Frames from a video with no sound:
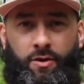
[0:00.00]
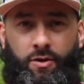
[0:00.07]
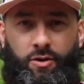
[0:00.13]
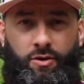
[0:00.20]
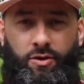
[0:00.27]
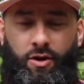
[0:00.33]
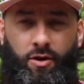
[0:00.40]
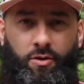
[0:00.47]

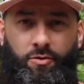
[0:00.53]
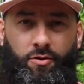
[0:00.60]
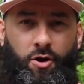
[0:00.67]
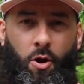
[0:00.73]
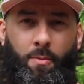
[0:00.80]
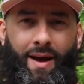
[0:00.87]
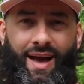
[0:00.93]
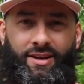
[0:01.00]

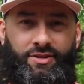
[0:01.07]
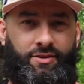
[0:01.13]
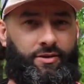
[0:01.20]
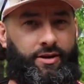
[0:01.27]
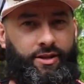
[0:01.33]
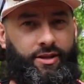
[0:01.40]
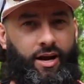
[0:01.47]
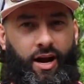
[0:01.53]
no bass are
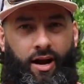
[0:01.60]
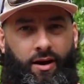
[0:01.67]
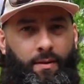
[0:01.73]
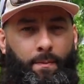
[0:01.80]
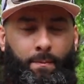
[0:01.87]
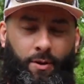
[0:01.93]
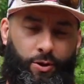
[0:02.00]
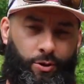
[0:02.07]
in there,
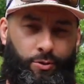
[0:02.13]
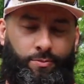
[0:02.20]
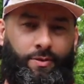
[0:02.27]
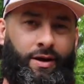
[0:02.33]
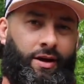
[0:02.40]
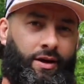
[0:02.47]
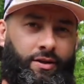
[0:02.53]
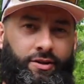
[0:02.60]
boom,
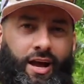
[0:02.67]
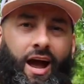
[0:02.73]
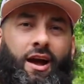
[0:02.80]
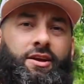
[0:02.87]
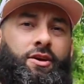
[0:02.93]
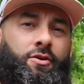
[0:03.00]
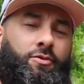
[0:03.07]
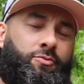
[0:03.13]
tie
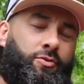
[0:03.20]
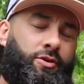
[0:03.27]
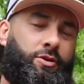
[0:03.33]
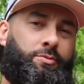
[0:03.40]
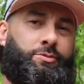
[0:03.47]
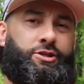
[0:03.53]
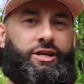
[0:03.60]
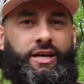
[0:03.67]
you on one
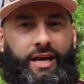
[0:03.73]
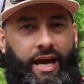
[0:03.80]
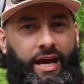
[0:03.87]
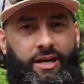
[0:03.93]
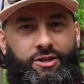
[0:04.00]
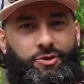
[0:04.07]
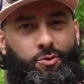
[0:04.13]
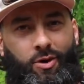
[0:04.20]
of them jig
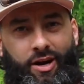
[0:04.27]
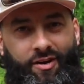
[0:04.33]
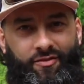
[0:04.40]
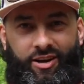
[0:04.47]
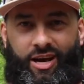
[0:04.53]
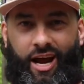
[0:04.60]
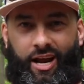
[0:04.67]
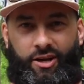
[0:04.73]
heads or whatever
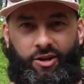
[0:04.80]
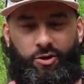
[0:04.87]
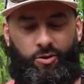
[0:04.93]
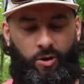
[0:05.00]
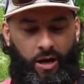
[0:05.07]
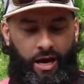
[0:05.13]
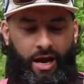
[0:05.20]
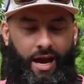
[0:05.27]
you gotta do,
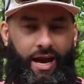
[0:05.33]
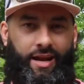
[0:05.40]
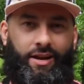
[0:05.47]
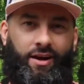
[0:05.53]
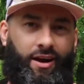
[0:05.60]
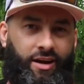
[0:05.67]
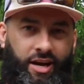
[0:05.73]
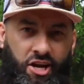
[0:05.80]
and
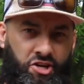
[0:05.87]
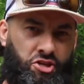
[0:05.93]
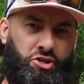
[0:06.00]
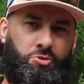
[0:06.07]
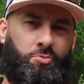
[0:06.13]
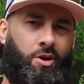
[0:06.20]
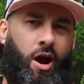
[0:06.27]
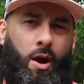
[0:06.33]
catch you
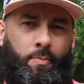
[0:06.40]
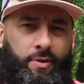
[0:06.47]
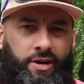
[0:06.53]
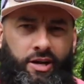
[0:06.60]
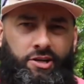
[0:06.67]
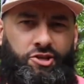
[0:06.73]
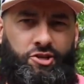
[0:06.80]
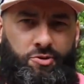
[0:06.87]
some crappie,
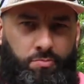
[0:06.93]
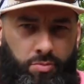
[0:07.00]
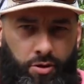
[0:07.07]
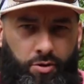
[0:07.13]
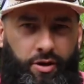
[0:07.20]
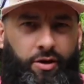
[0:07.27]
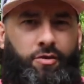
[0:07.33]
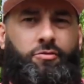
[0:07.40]
catch you some
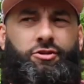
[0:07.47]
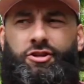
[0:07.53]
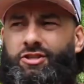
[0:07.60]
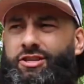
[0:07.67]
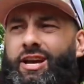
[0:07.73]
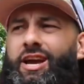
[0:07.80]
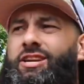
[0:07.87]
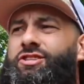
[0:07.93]
bluegill. Just
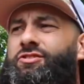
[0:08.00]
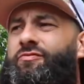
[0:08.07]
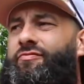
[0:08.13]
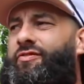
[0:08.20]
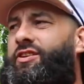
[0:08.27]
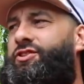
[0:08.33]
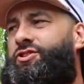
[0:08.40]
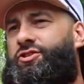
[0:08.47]
catching
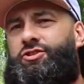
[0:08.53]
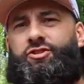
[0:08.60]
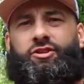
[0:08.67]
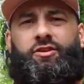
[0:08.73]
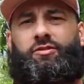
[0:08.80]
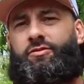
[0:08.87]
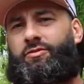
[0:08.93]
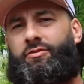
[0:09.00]
fish in
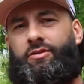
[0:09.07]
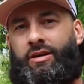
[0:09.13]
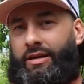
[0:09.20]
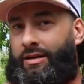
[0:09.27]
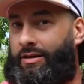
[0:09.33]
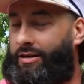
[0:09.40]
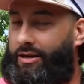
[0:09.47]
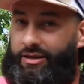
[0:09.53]
general
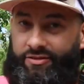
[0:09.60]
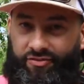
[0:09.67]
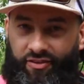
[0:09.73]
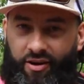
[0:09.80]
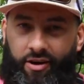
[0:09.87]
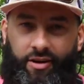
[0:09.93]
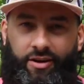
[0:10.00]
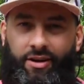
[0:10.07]
is
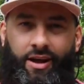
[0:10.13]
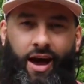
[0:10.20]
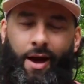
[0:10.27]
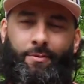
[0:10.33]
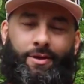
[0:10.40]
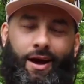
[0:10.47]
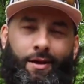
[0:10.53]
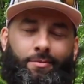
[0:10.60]
fun. I
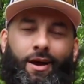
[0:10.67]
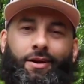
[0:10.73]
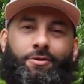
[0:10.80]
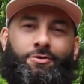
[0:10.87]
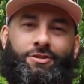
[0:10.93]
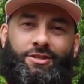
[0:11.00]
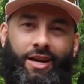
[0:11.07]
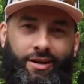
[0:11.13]
mean, I'm not
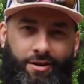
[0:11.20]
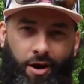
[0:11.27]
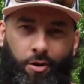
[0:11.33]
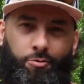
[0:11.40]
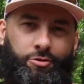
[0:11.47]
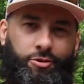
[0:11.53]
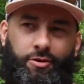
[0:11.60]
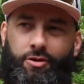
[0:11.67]
gonna say no
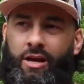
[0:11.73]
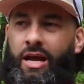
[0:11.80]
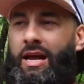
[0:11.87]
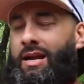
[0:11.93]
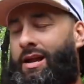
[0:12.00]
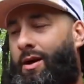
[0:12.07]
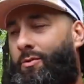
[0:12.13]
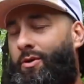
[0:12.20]
to it.
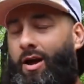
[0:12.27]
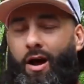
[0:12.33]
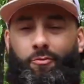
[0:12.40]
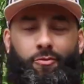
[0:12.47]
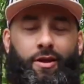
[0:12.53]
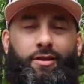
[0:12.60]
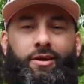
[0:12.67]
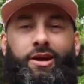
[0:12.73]
Now, would I
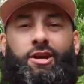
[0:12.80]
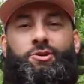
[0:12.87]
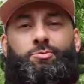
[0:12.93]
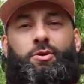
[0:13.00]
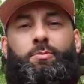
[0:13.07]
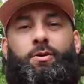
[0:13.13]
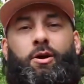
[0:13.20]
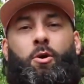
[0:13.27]
rather catch me
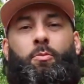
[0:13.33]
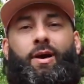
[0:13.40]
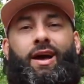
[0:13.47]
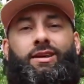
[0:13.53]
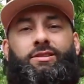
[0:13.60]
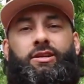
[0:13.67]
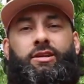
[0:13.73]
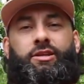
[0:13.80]
a big old
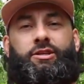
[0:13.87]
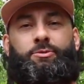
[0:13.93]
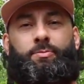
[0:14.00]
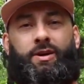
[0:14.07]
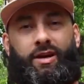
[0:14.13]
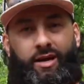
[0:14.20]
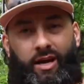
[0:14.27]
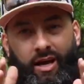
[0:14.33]
bass like this
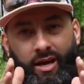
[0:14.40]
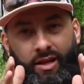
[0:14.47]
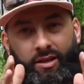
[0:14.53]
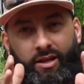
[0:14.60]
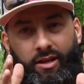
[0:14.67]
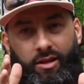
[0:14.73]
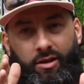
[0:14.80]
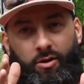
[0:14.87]
big
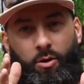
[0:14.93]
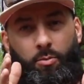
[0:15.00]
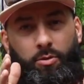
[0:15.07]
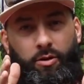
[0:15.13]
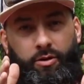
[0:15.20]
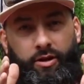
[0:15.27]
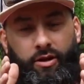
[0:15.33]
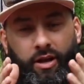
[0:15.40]
than a little
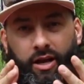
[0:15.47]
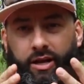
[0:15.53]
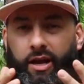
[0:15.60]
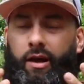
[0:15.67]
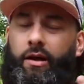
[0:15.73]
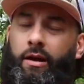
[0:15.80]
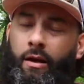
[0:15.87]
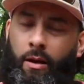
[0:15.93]
bluegill like that?